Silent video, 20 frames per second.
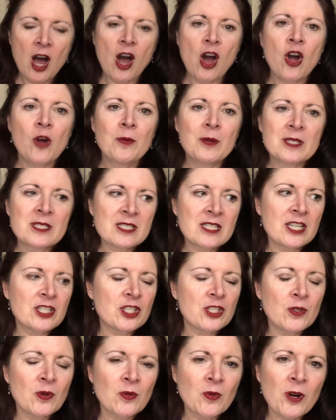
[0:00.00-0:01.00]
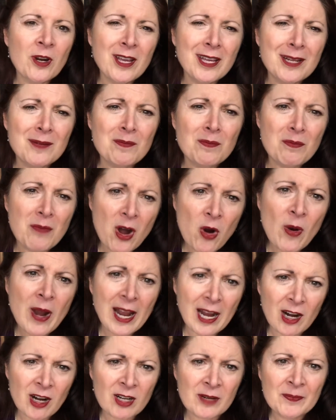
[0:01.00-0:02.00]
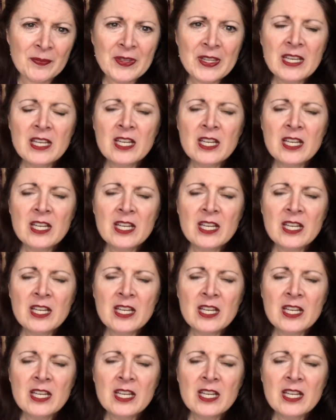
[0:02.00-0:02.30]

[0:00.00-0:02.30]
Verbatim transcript: open stitch and you were working in mohair